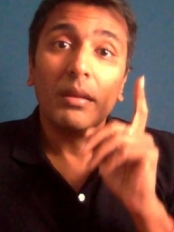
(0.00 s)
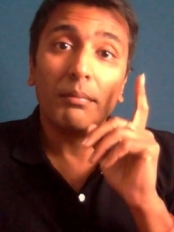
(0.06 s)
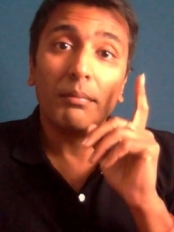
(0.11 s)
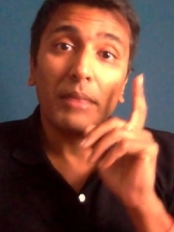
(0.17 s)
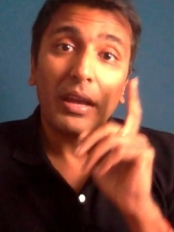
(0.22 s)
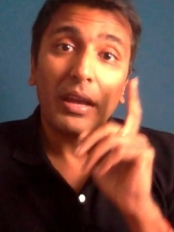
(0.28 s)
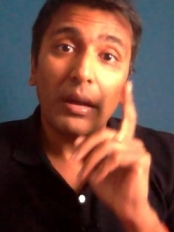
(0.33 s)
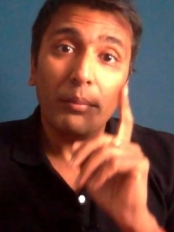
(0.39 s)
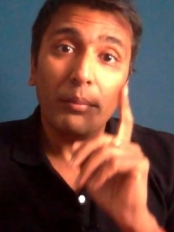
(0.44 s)

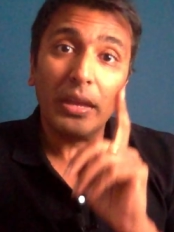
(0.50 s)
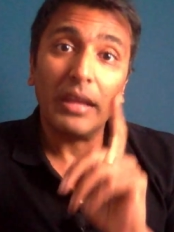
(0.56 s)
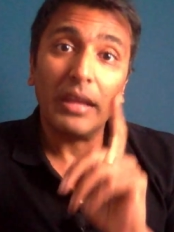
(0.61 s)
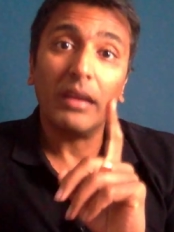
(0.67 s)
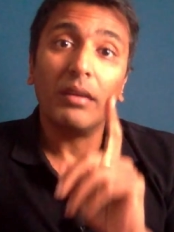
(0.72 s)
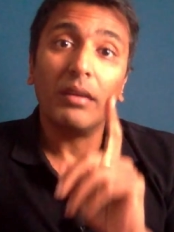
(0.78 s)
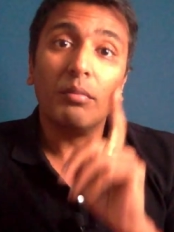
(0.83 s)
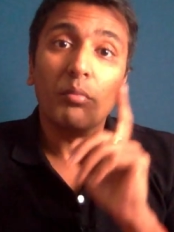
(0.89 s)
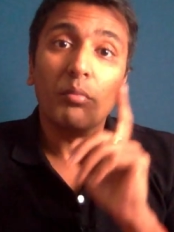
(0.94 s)
becoming
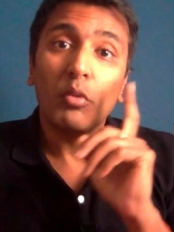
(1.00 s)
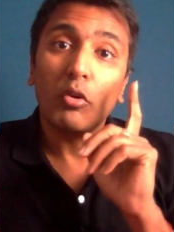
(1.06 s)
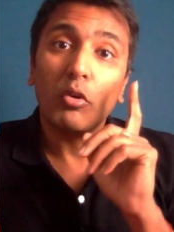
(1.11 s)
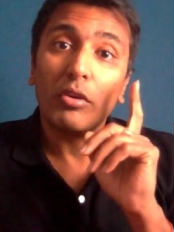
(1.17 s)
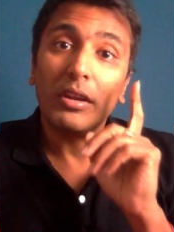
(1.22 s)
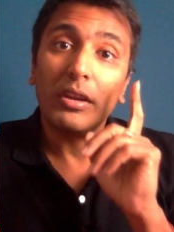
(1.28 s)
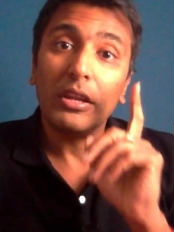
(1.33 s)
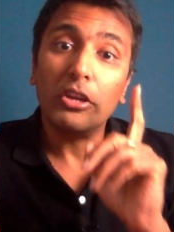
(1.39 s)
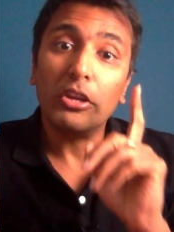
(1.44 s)
more
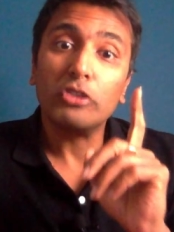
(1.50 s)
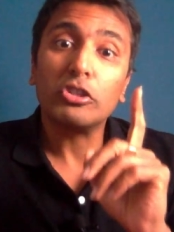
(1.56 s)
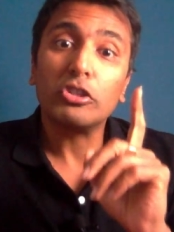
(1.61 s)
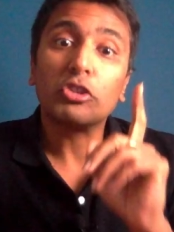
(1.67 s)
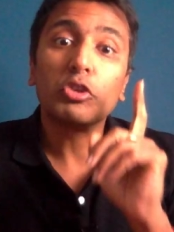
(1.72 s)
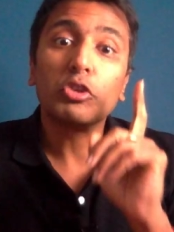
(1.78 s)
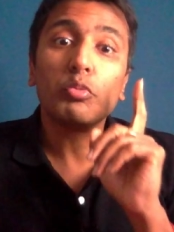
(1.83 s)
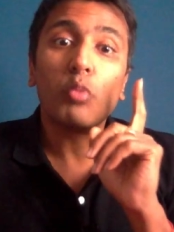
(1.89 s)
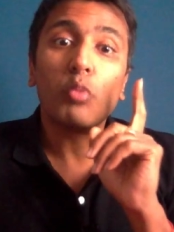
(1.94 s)
allergic
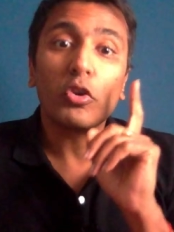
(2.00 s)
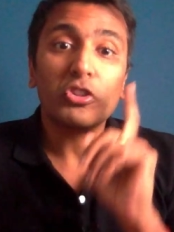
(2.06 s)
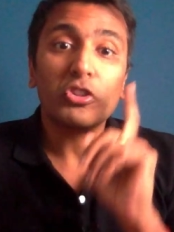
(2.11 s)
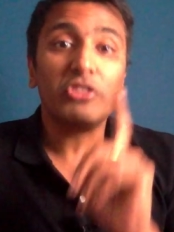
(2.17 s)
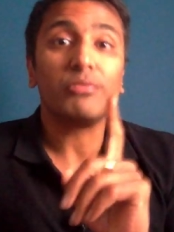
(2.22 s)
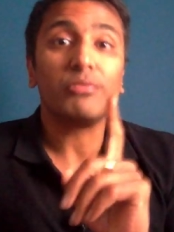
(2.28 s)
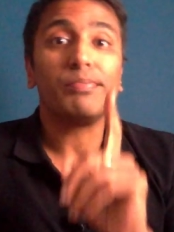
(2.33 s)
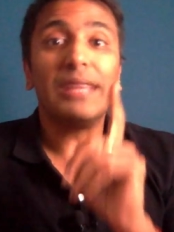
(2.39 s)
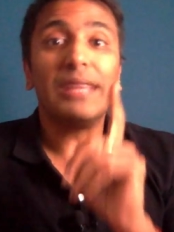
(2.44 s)
to what
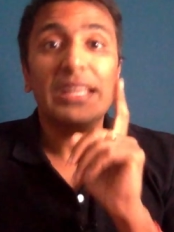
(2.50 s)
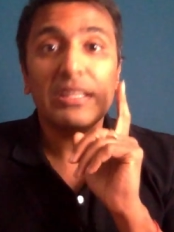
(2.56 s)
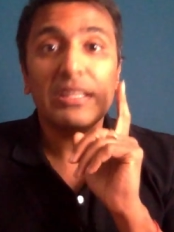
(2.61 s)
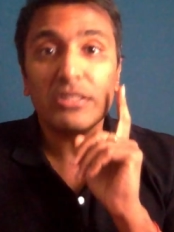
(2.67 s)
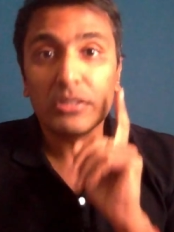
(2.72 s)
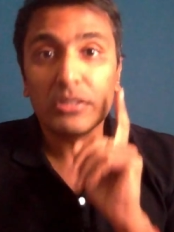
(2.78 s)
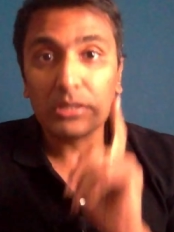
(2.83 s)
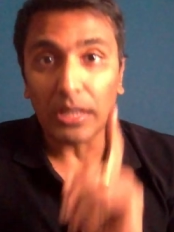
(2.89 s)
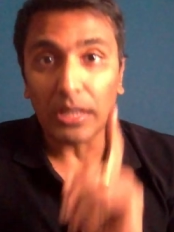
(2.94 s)
is being
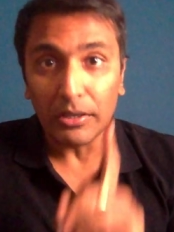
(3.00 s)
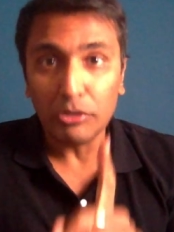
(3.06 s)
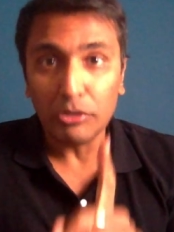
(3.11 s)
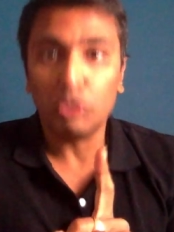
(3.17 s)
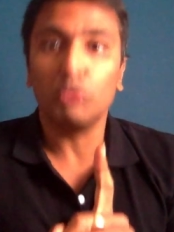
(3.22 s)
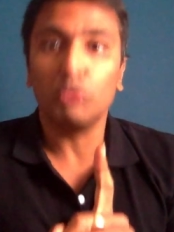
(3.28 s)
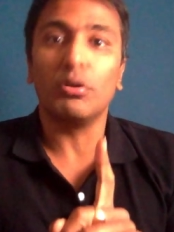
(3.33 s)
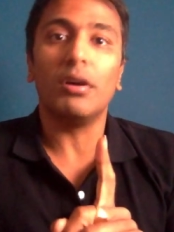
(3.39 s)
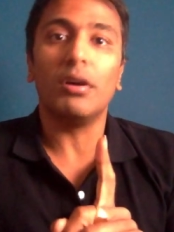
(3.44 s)
done
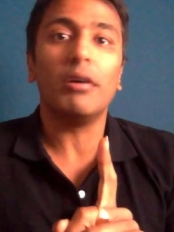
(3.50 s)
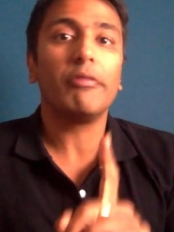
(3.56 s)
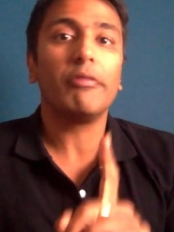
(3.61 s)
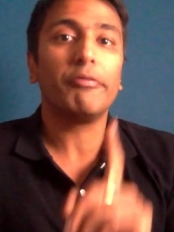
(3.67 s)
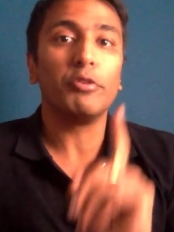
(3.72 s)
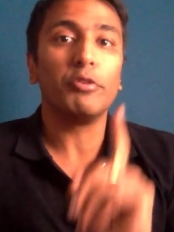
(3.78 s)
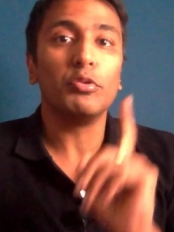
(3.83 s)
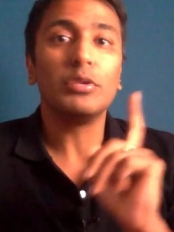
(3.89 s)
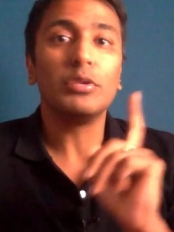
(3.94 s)
to our
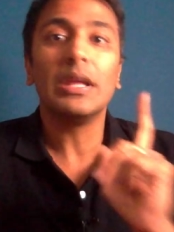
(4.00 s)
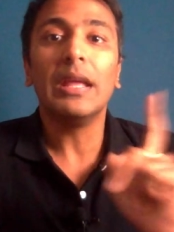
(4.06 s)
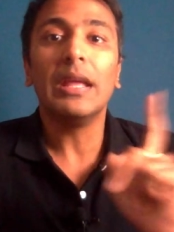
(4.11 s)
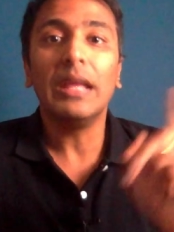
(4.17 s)
food